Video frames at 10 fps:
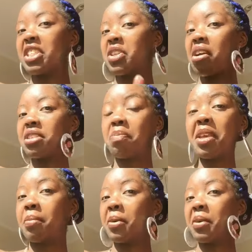just talk to
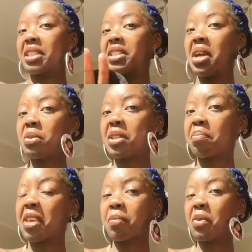people, get to know
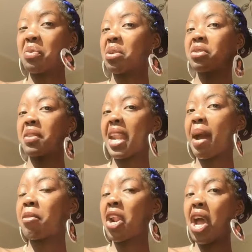some people, you know, so that
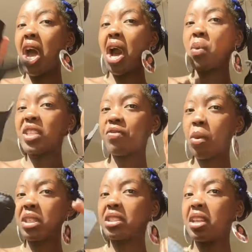I'm not always
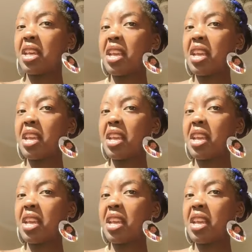focused on